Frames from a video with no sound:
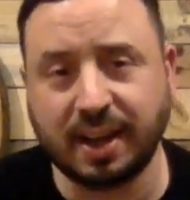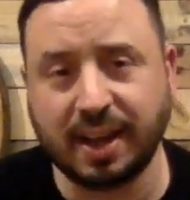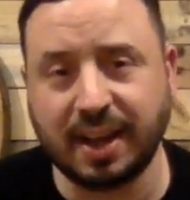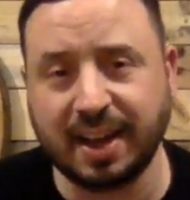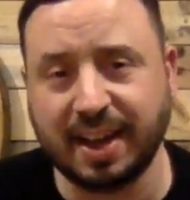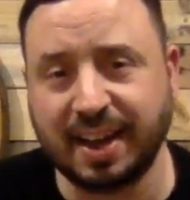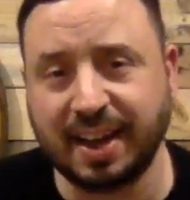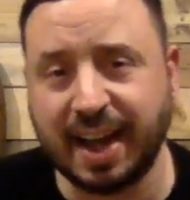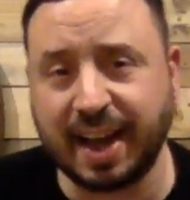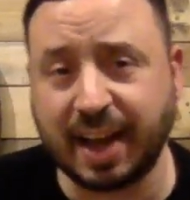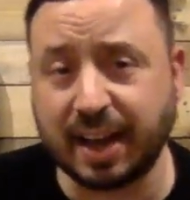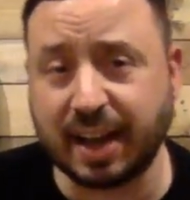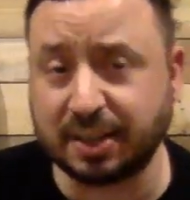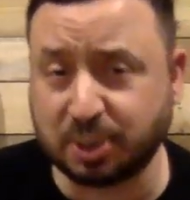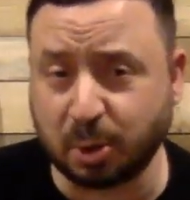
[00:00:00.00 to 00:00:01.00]
Uh, I
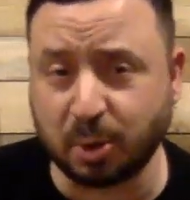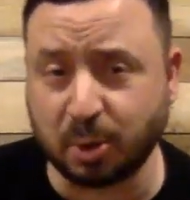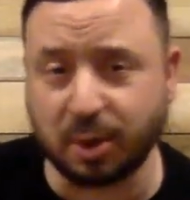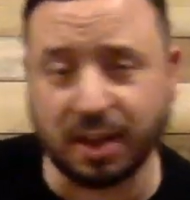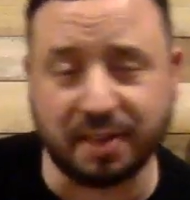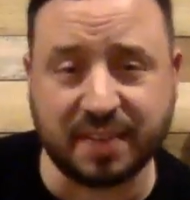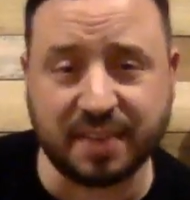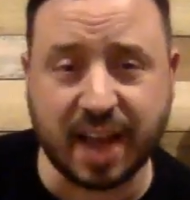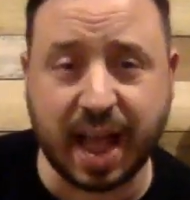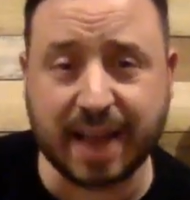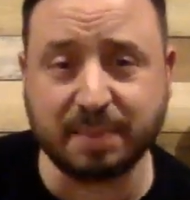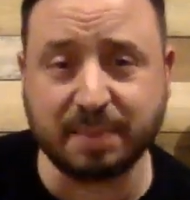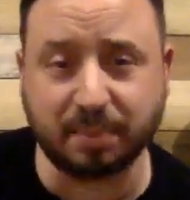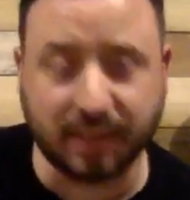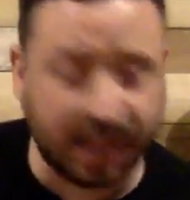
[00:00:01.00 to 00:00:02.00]
got a total of
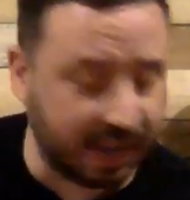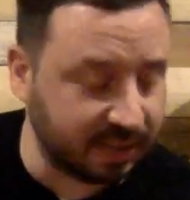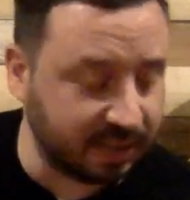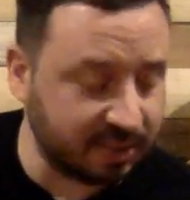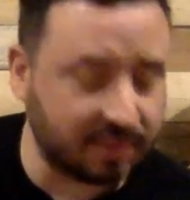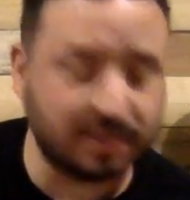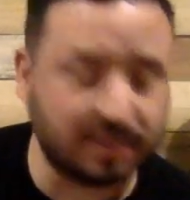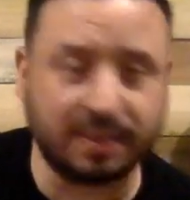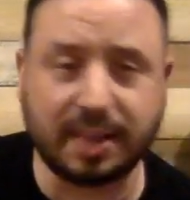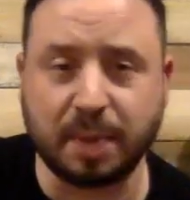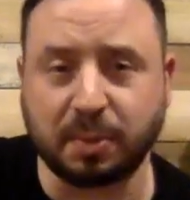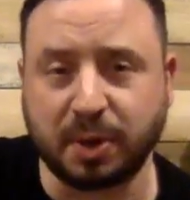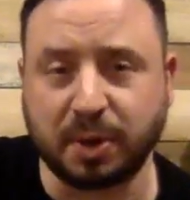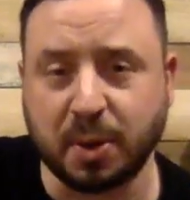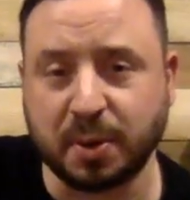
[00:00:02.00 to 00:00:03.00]
nine blends
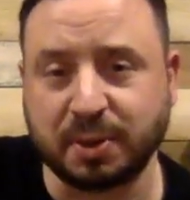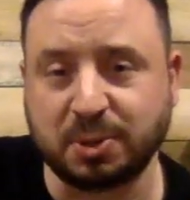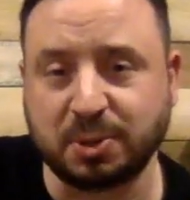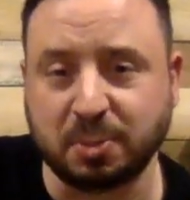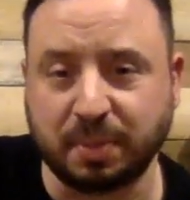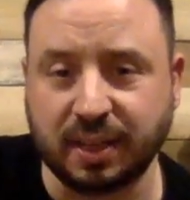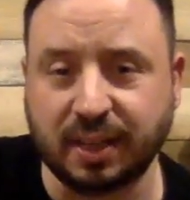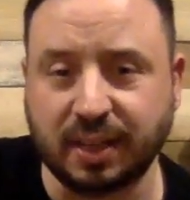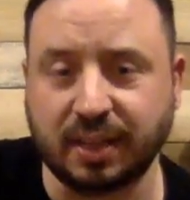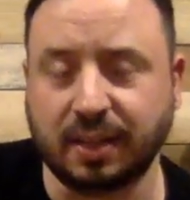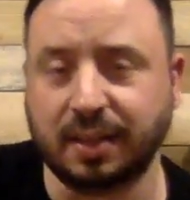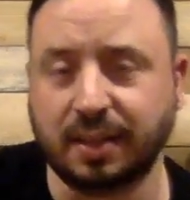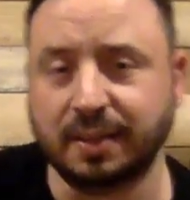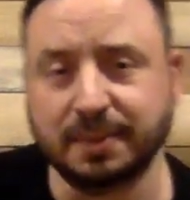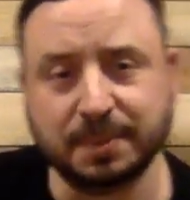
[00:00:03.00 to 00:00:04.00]
that we're going to
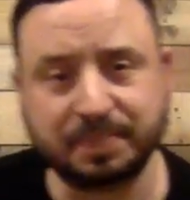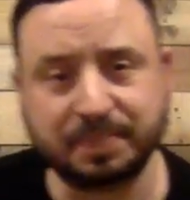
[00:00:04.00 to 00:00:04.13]
be